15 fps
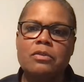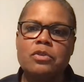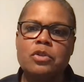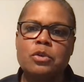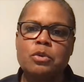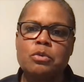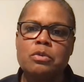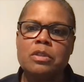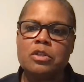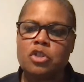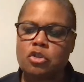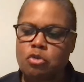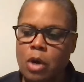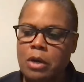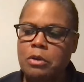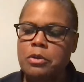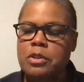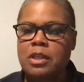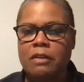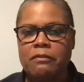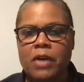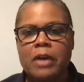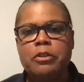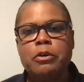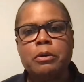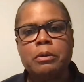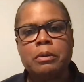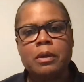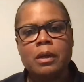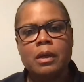to the struggles of
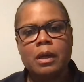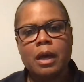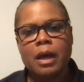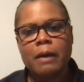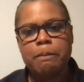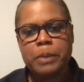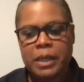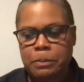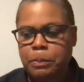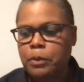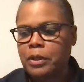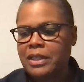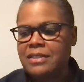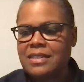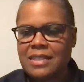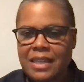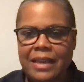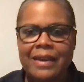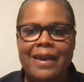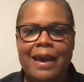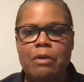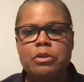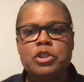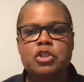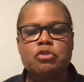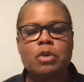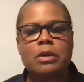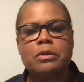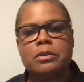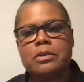other people and seeing our
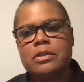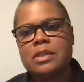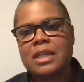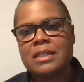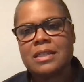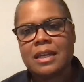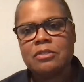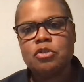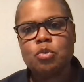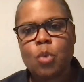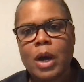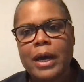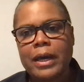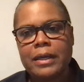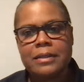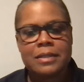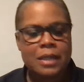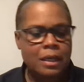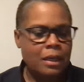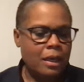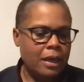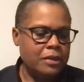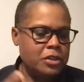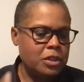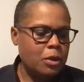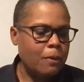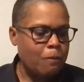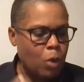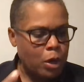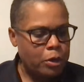struggles as entwined. And
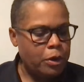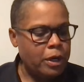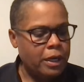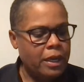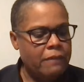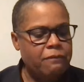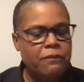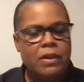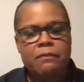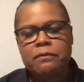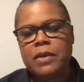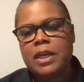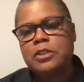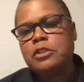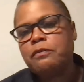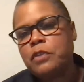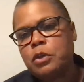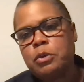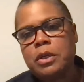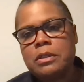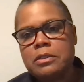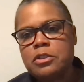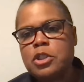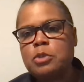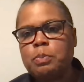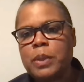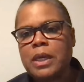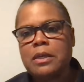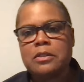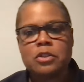so I'm wondering if each of you could just
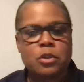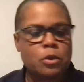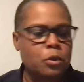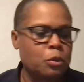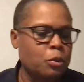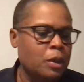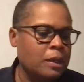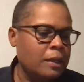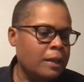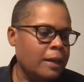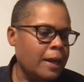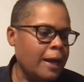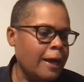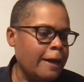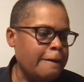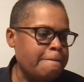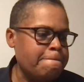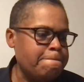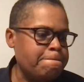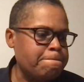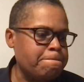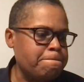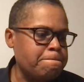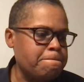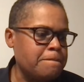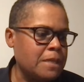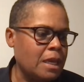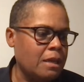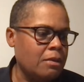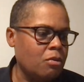speak to
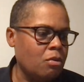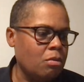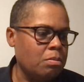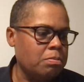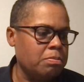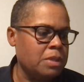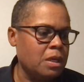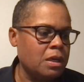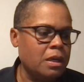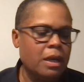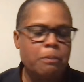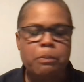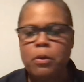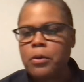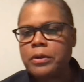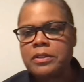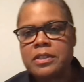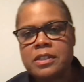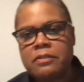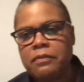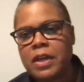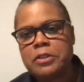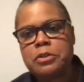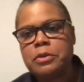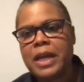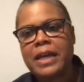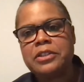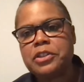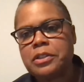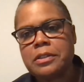the importance of
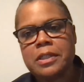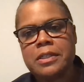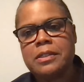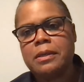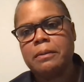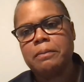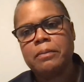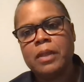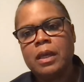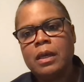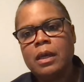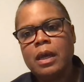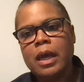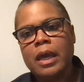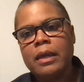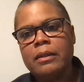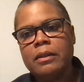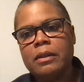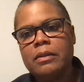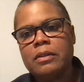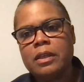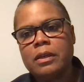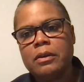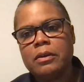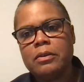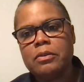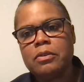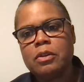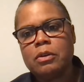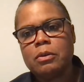internationalism in
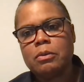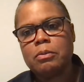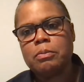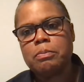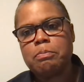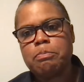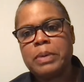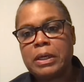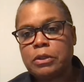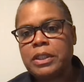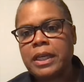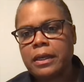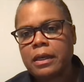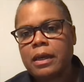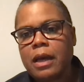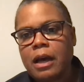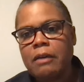the building